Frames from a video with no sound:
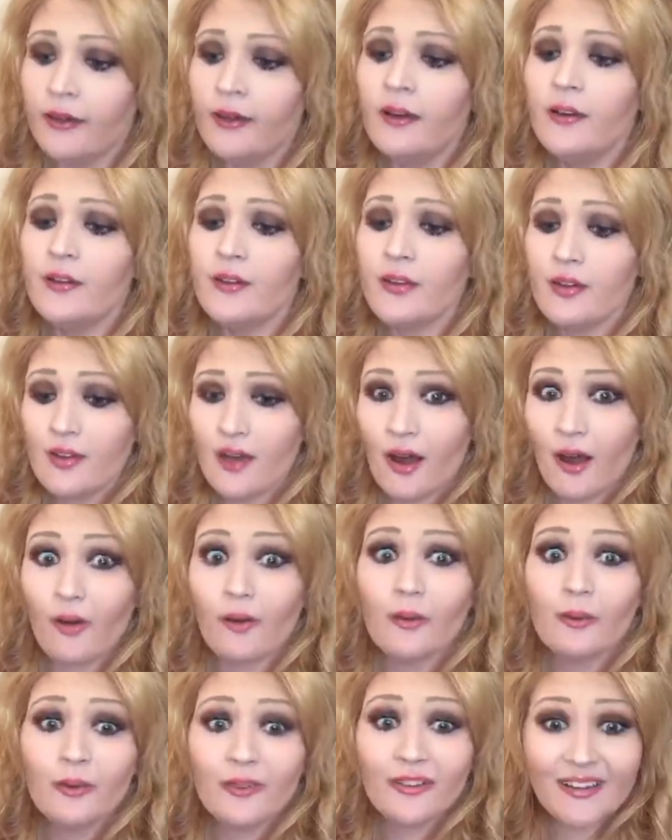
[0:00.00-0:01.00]
So
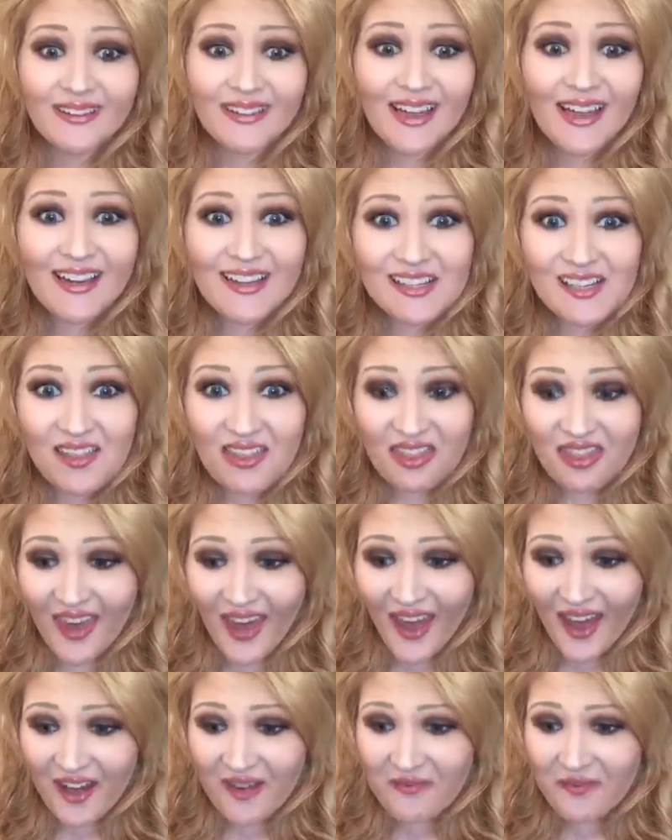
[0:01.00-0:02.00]
good luck to
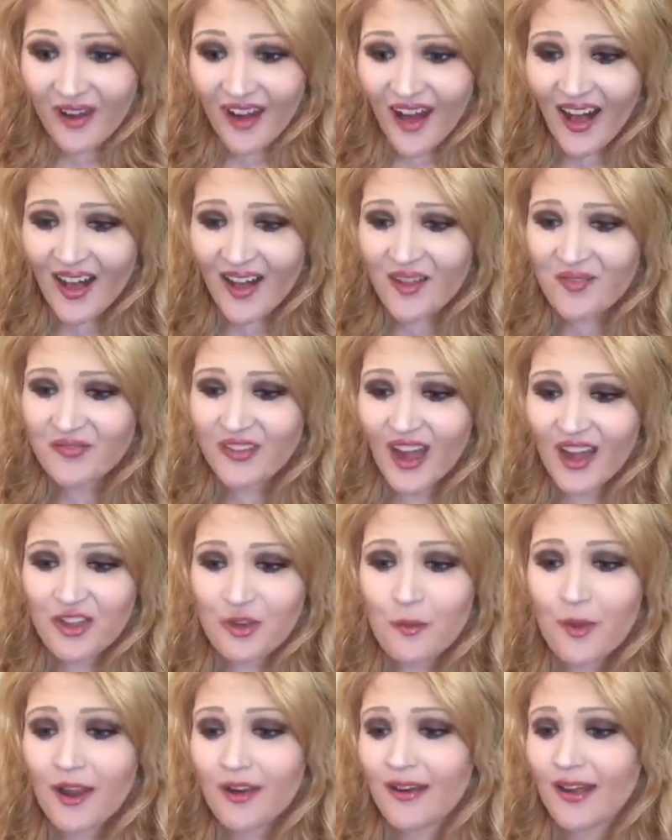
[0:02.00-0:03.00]
them. Neither
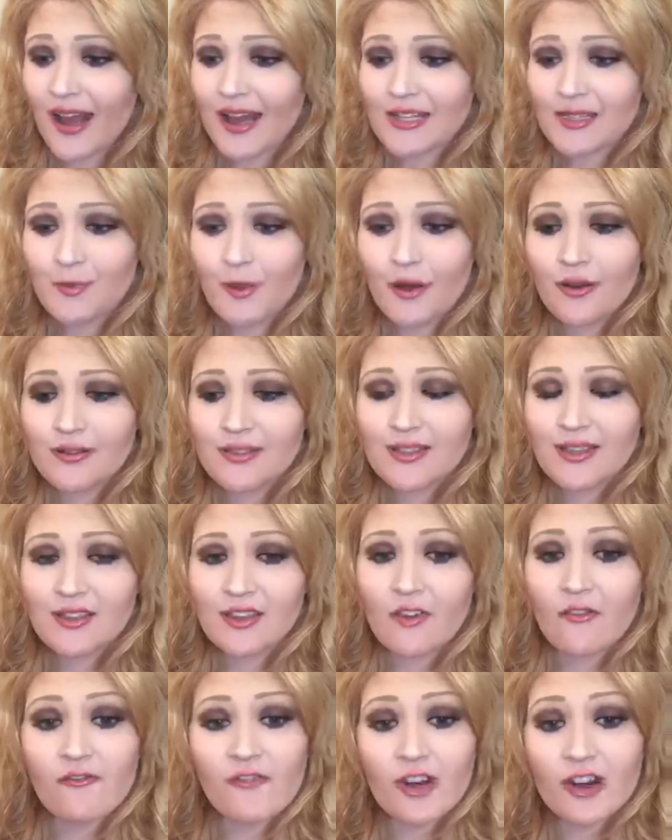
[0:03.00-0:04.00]
parent has posted
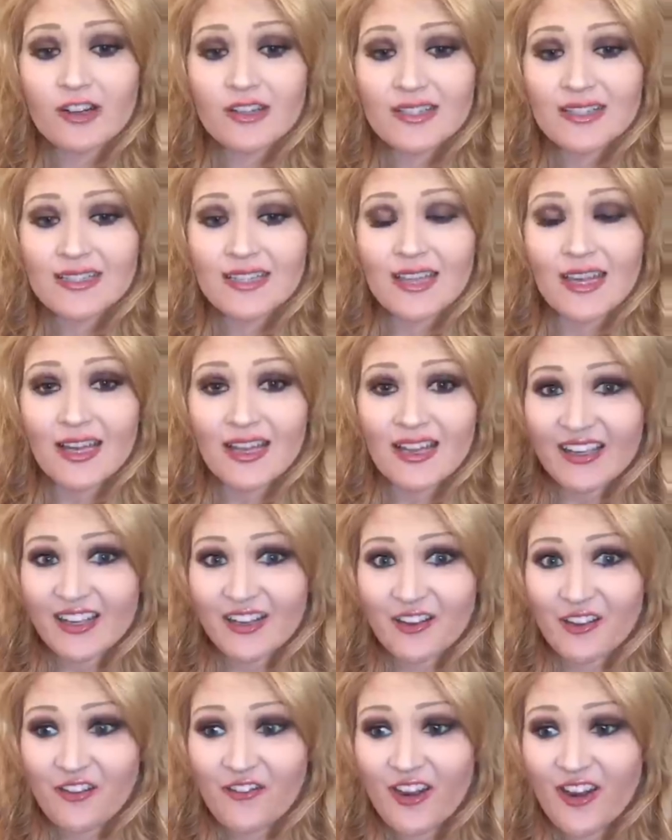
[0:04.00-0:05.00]
the first,
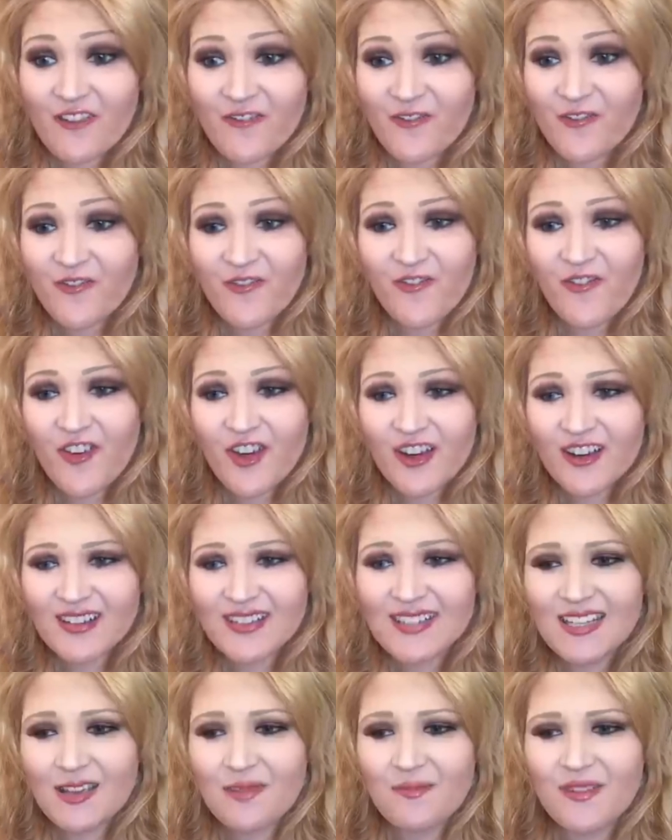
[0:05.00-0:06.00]
the very
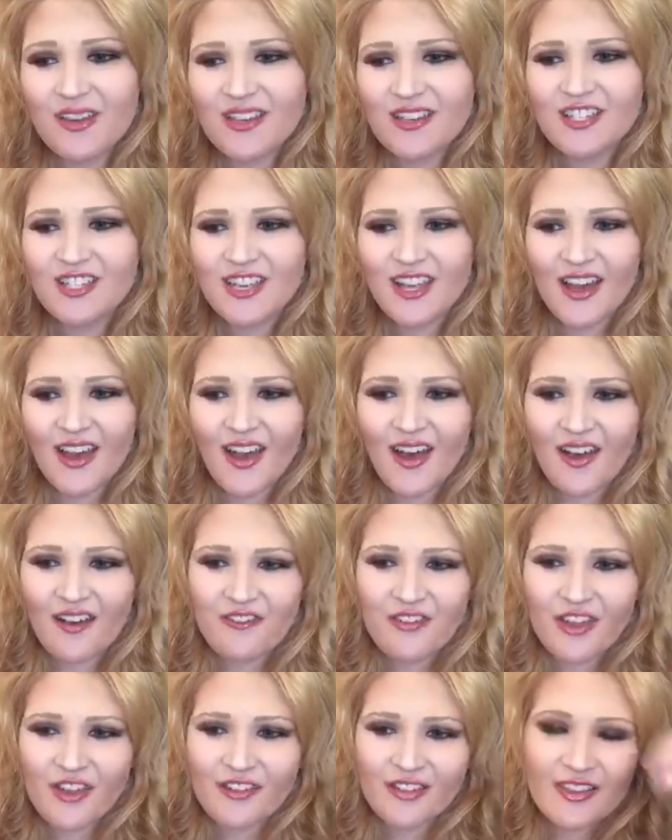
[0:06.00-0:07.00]
first image
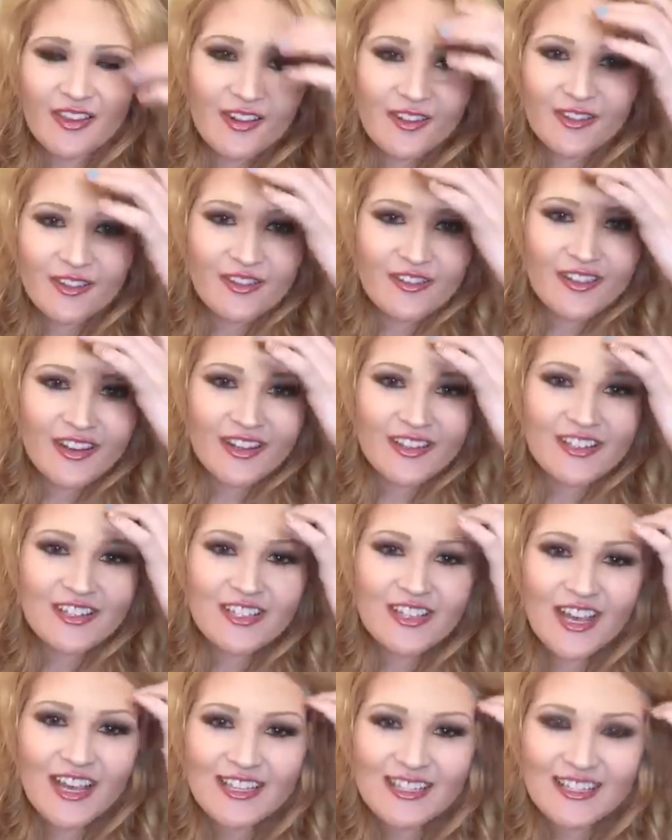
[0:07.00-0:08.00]
of their little Luna
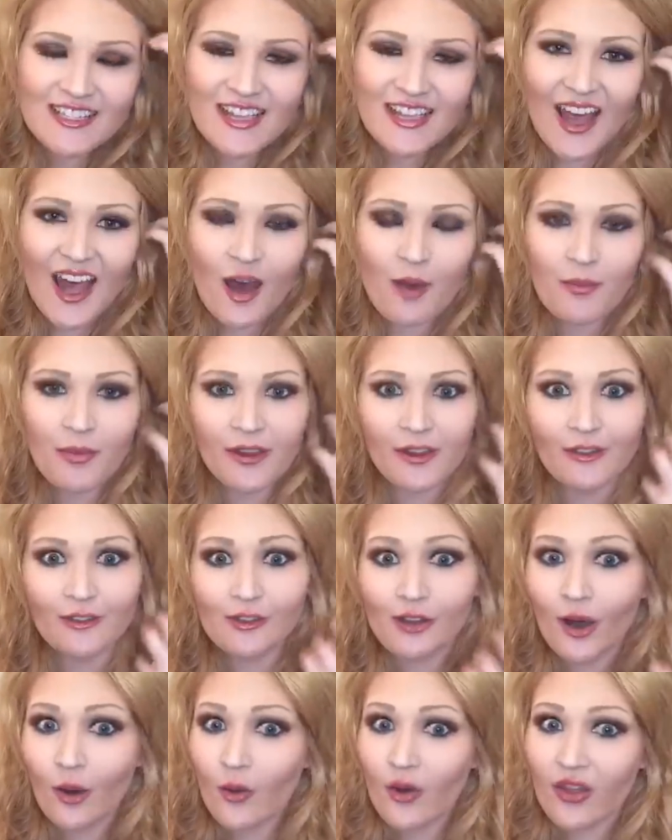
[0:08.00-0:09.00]
just yet, but
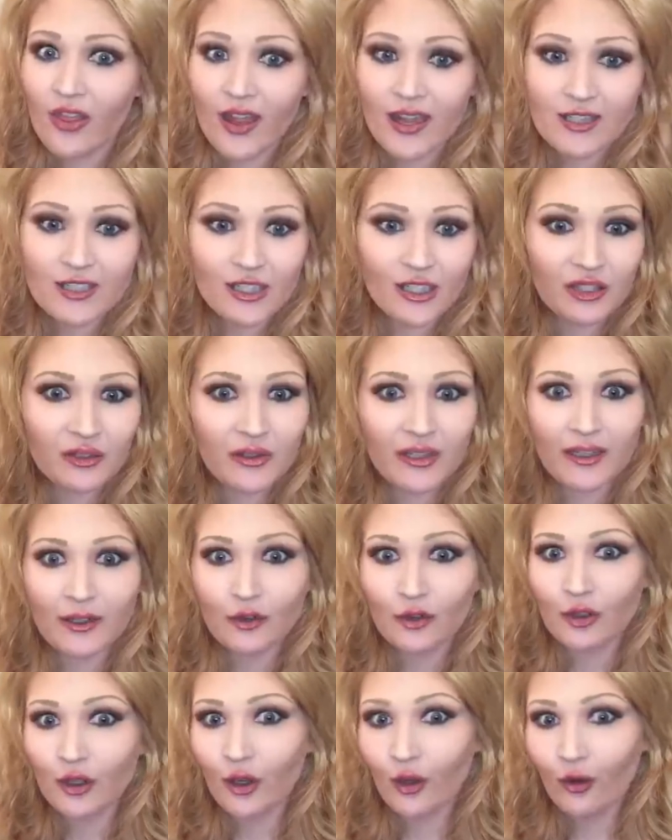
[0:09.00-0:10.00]
when they do,
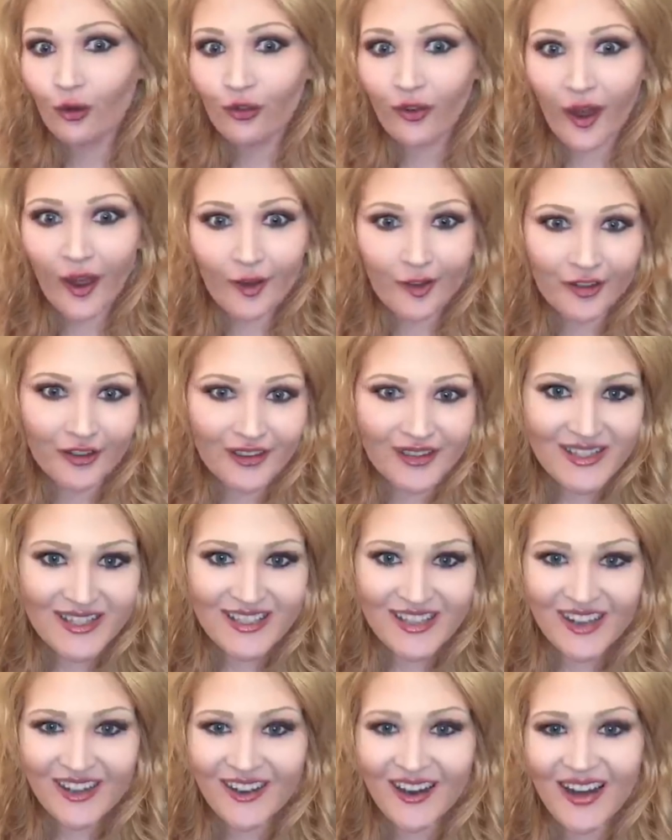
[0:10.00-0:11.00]
it'll go viral.
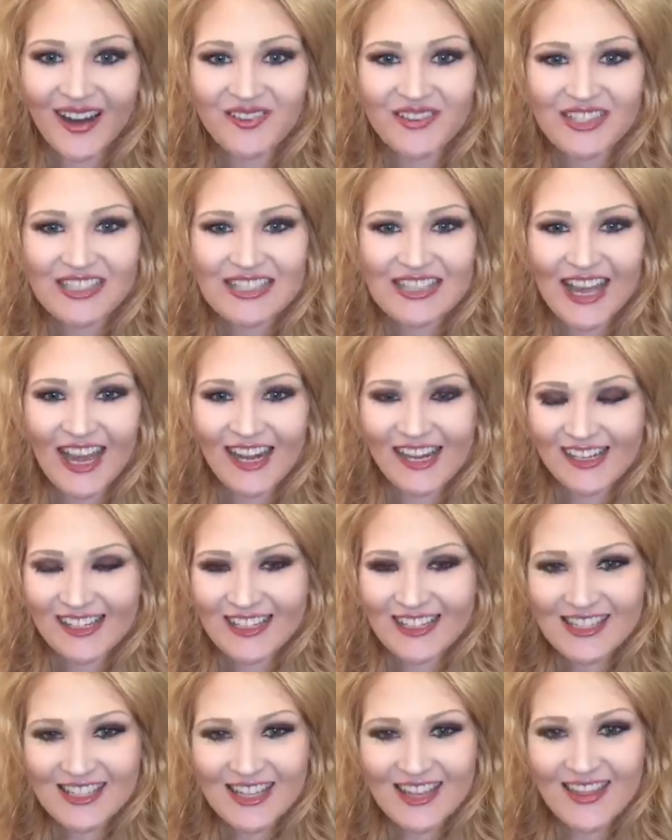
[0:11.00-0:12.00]
So I'm excited
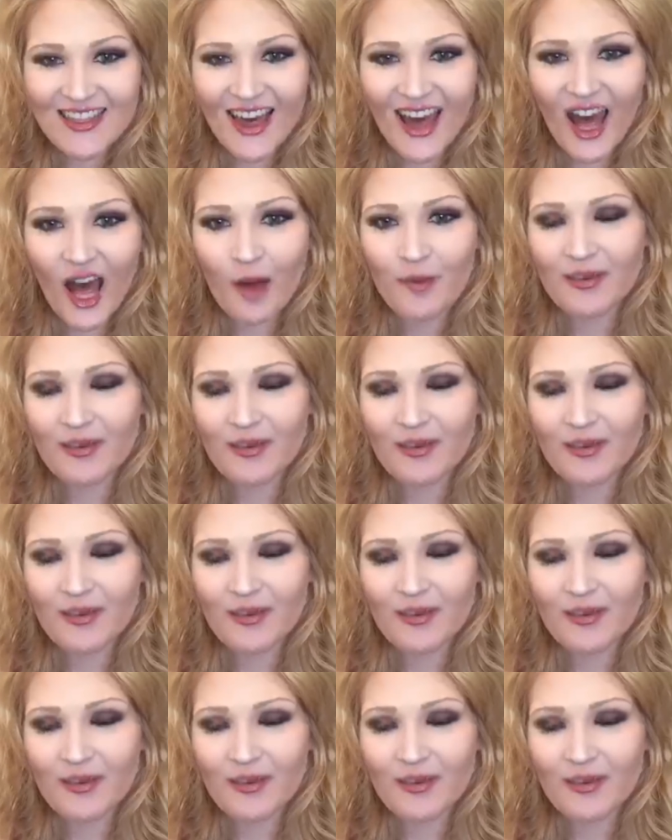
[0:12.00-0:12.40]
to see that.